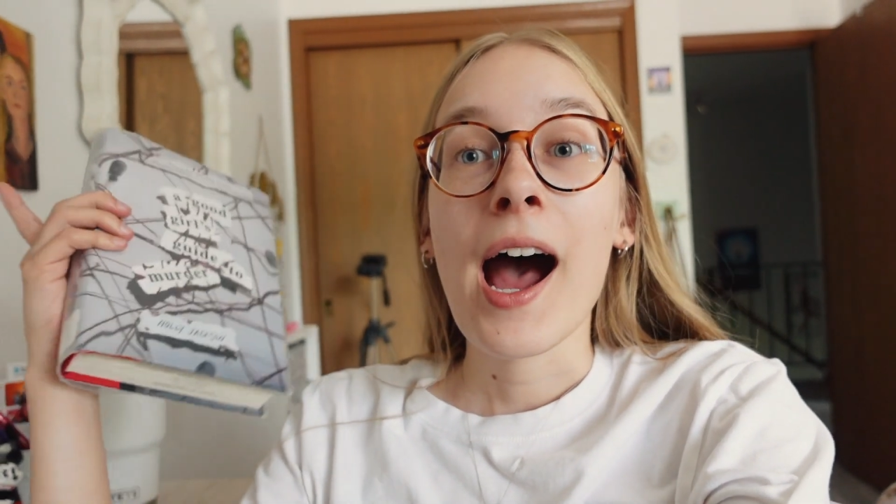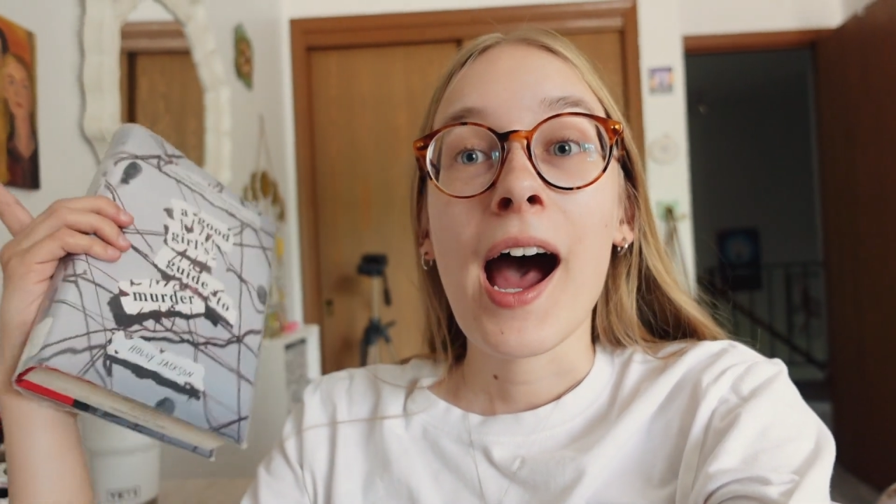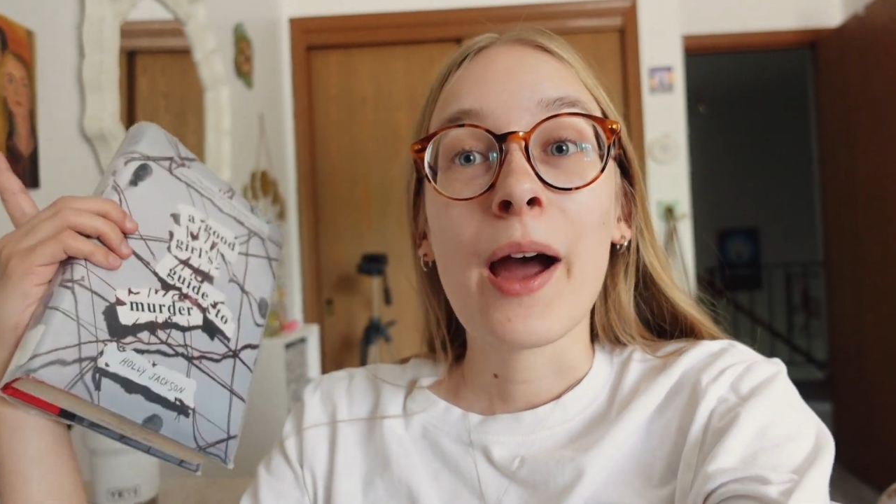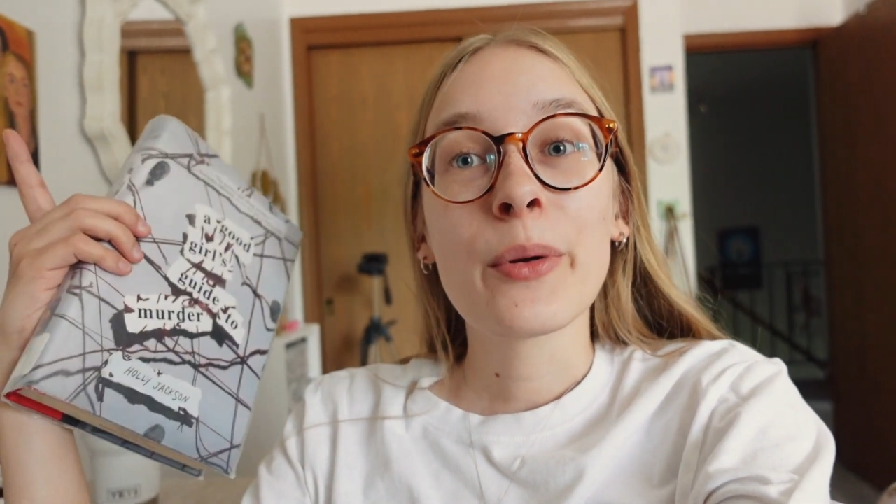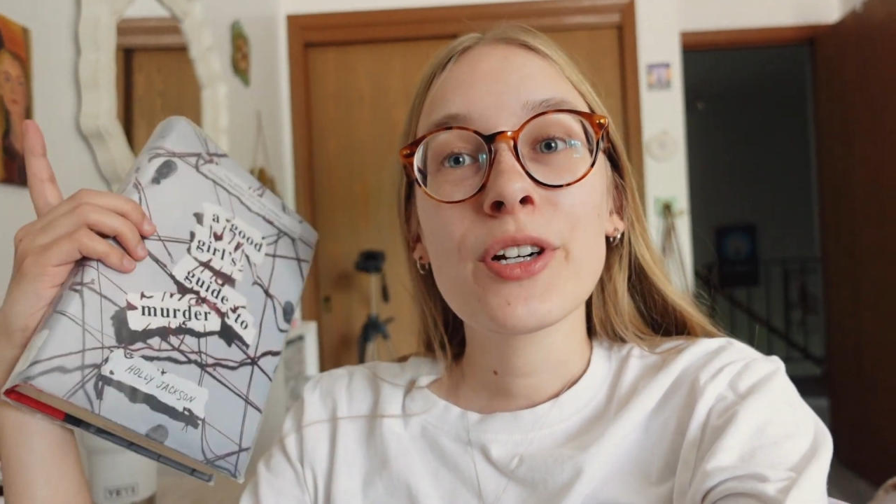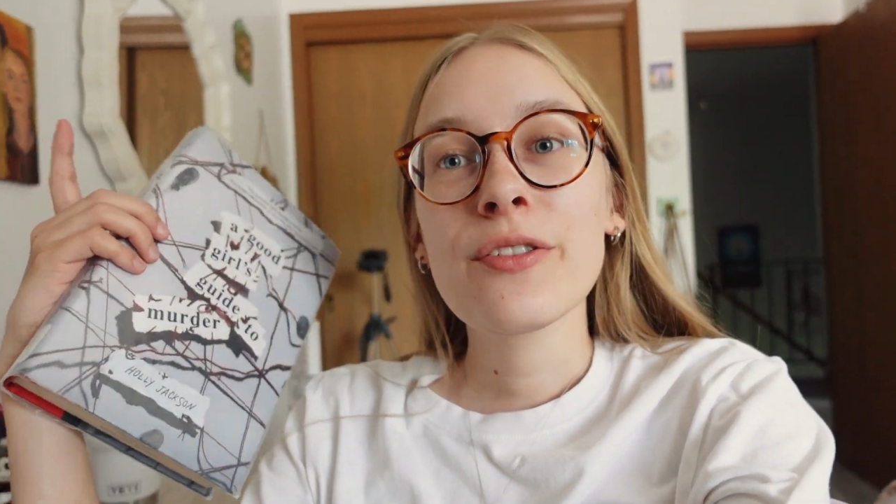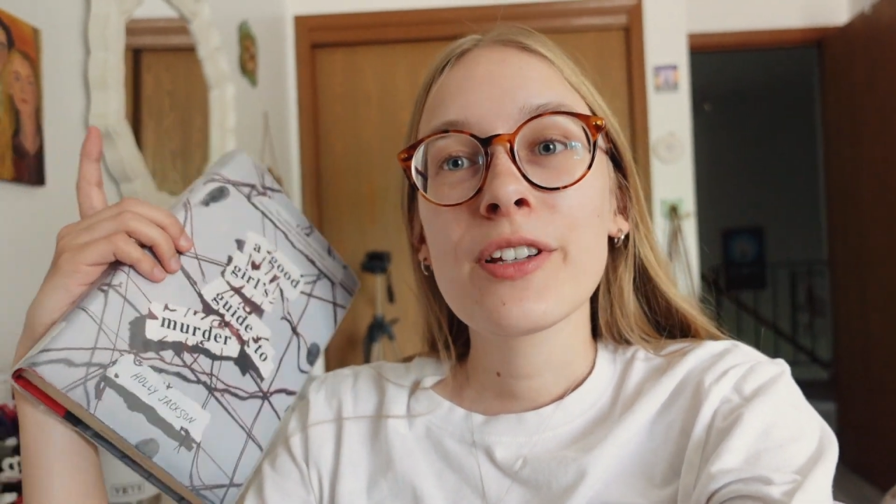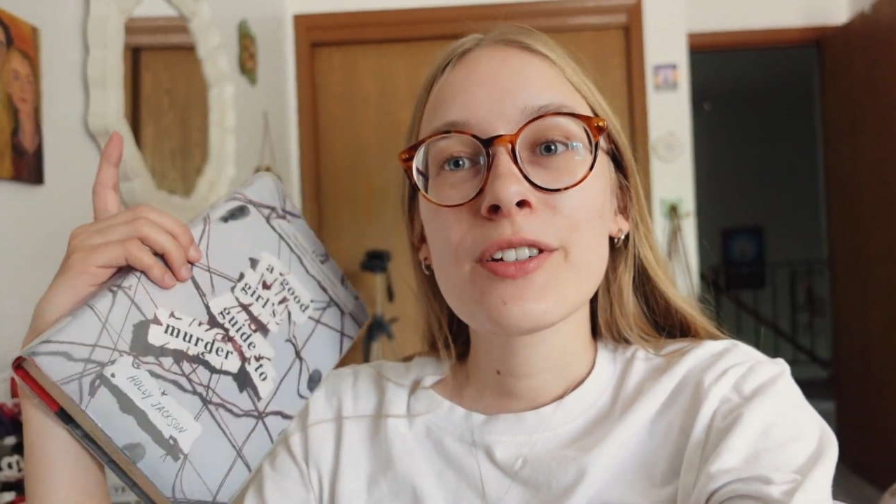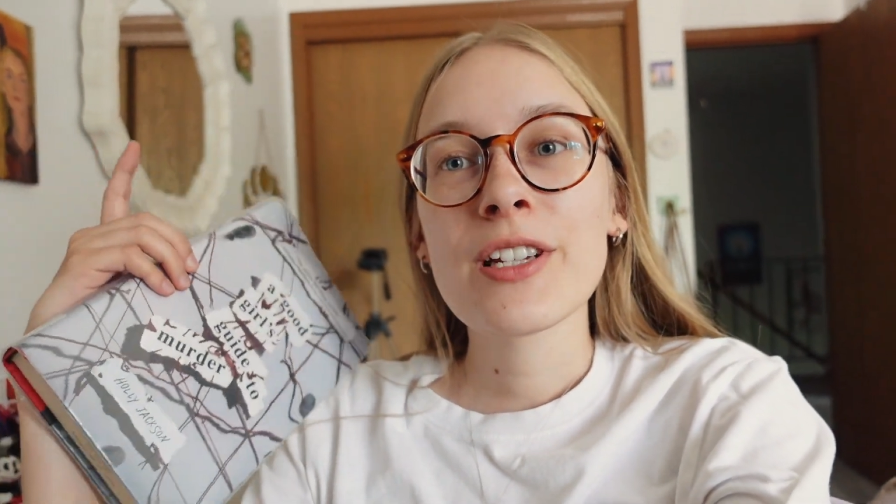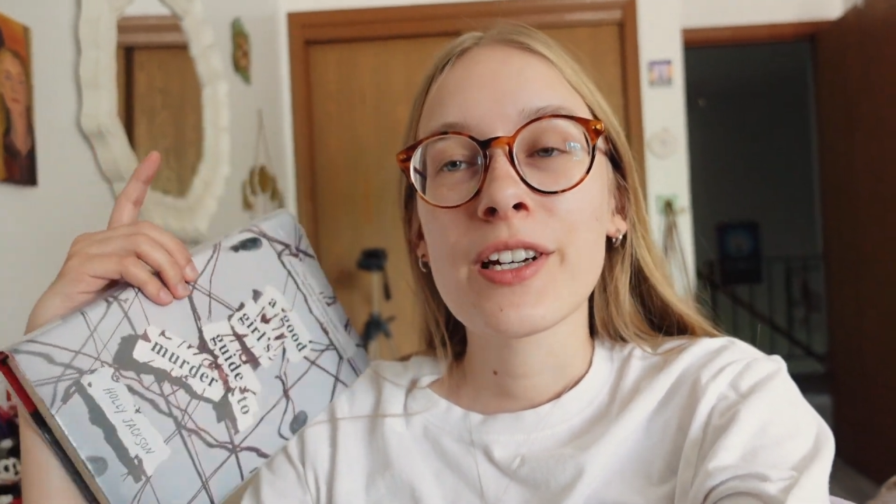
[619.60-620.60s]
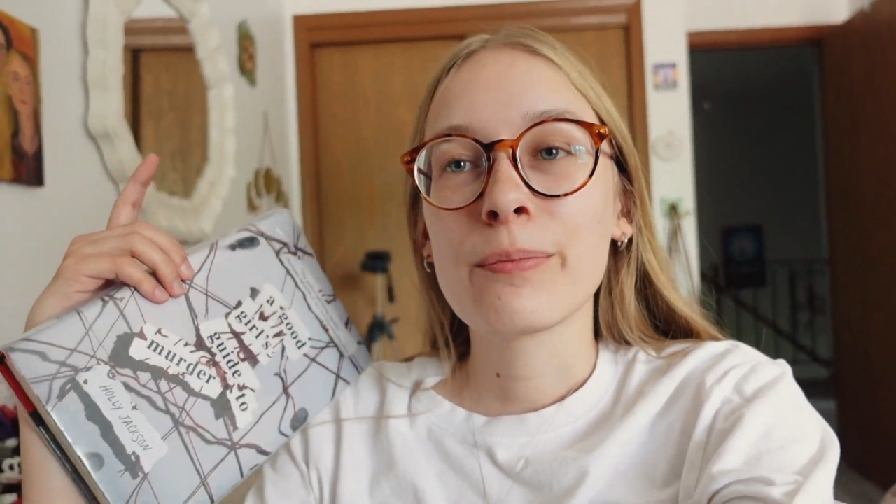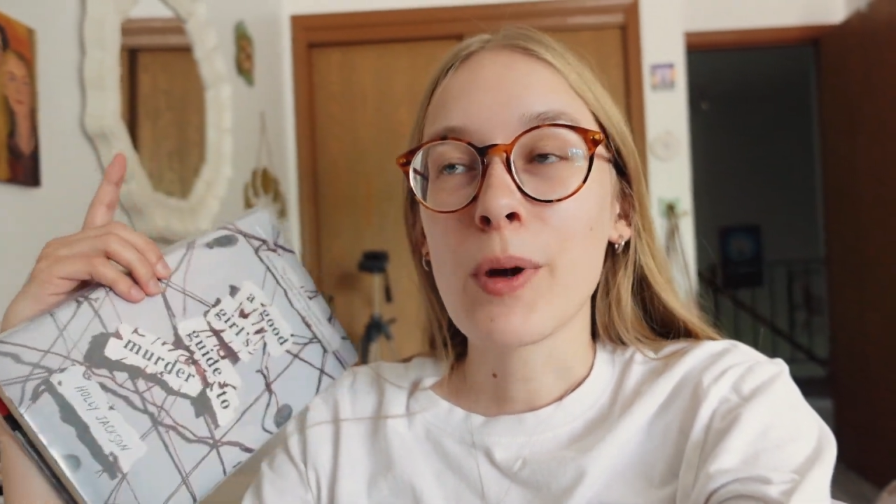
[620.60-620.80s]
I wonder if there's like an